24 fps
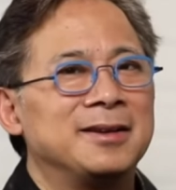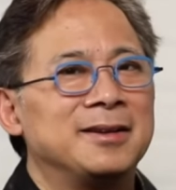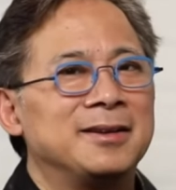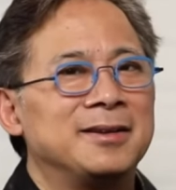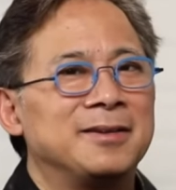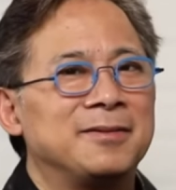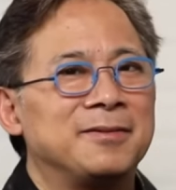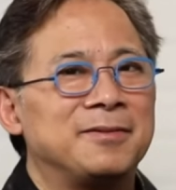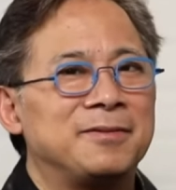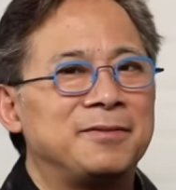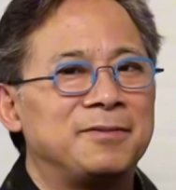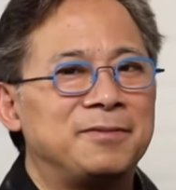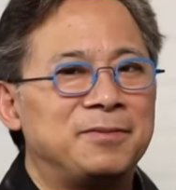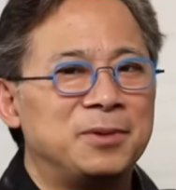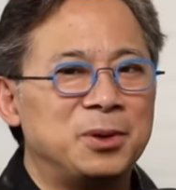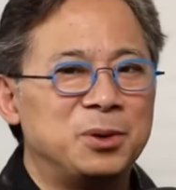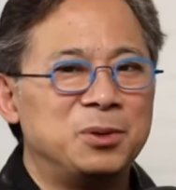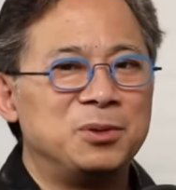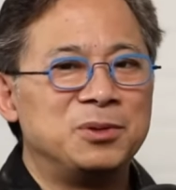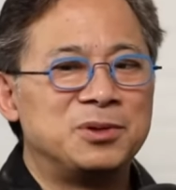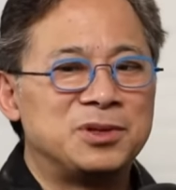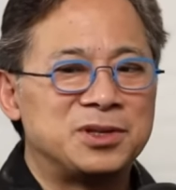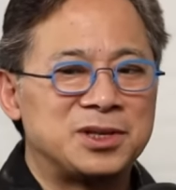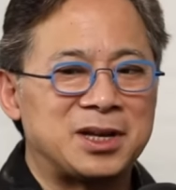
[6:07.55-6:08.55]

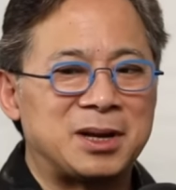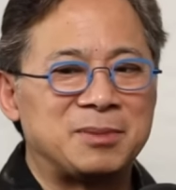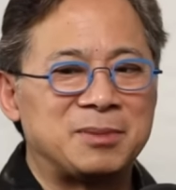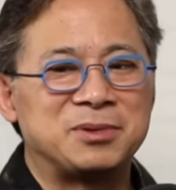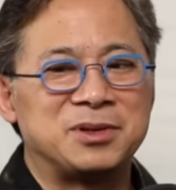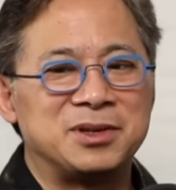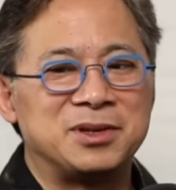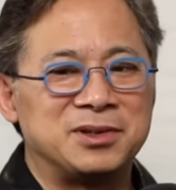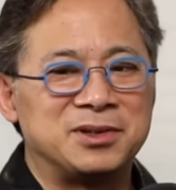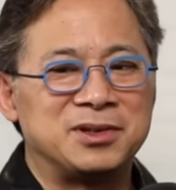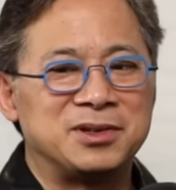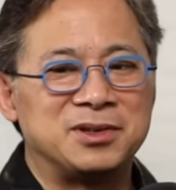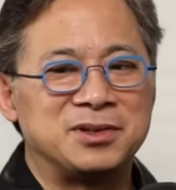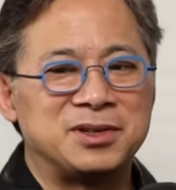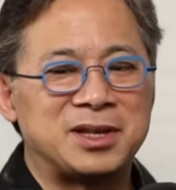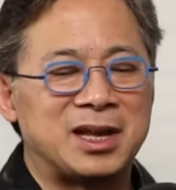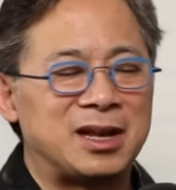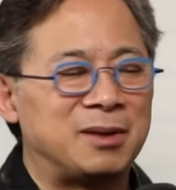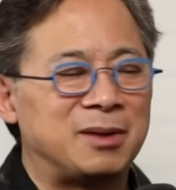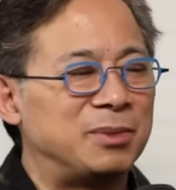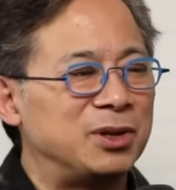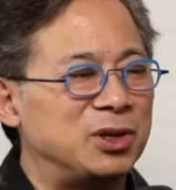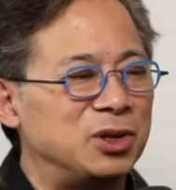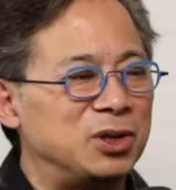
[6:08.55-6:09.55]
food substances that have
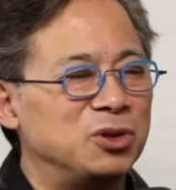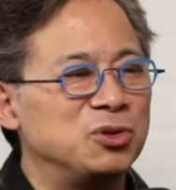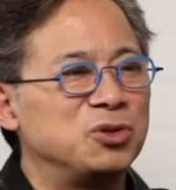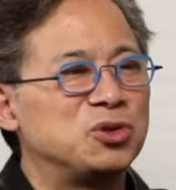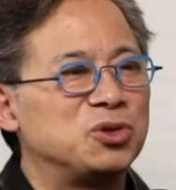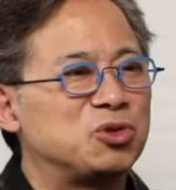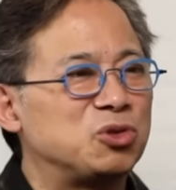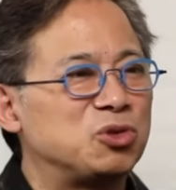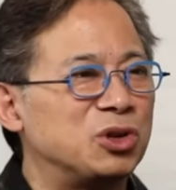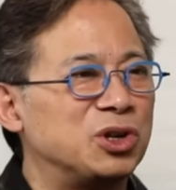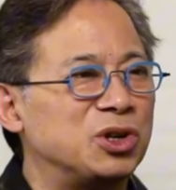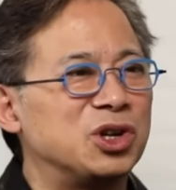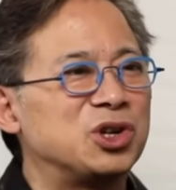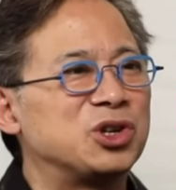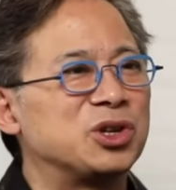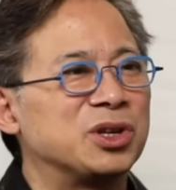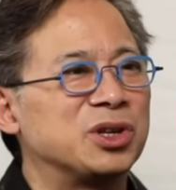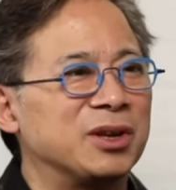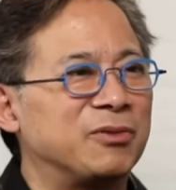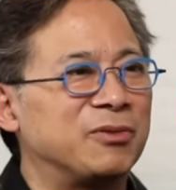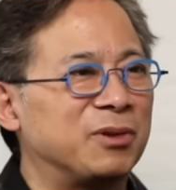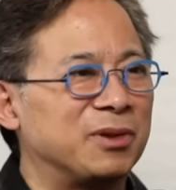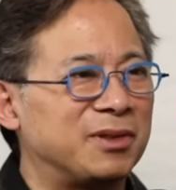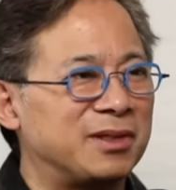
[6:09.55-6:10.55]
been used traditionally
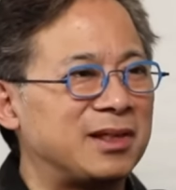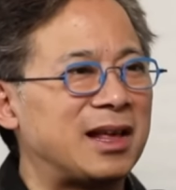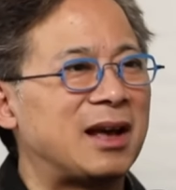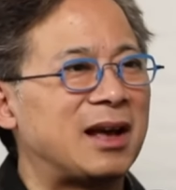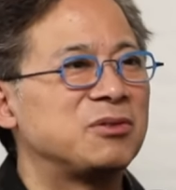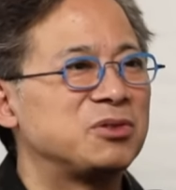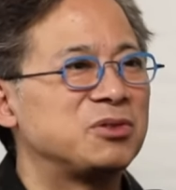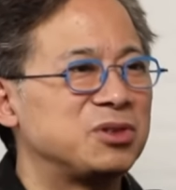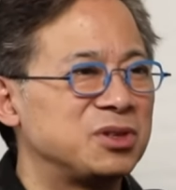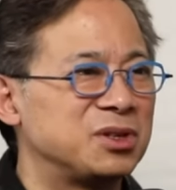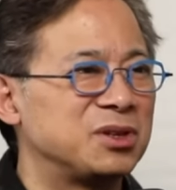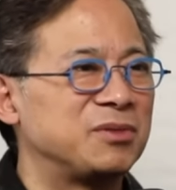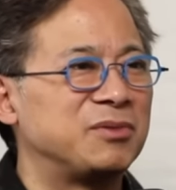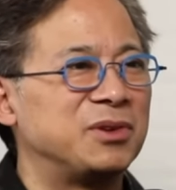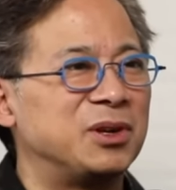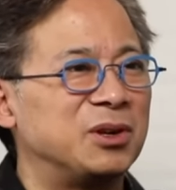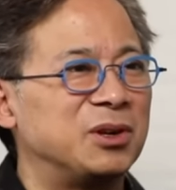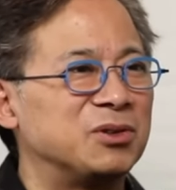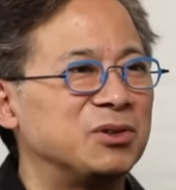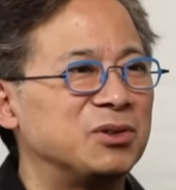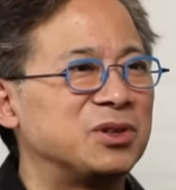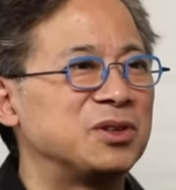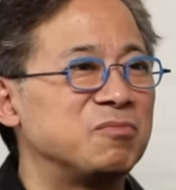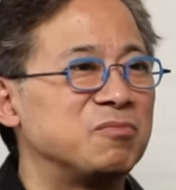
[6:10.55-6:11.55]
for thousands of years
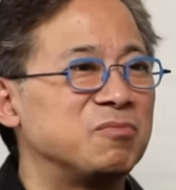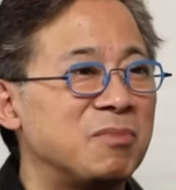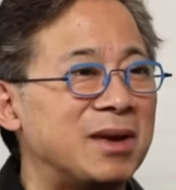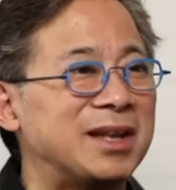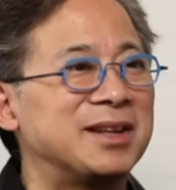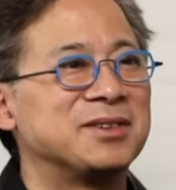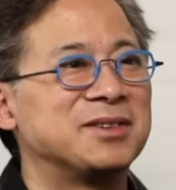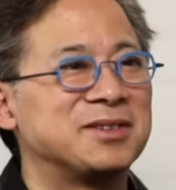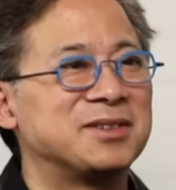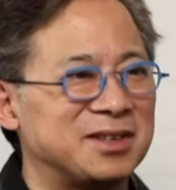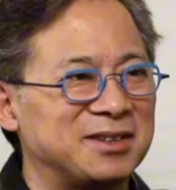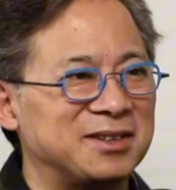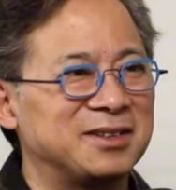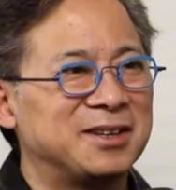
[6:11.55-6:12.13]
as medicine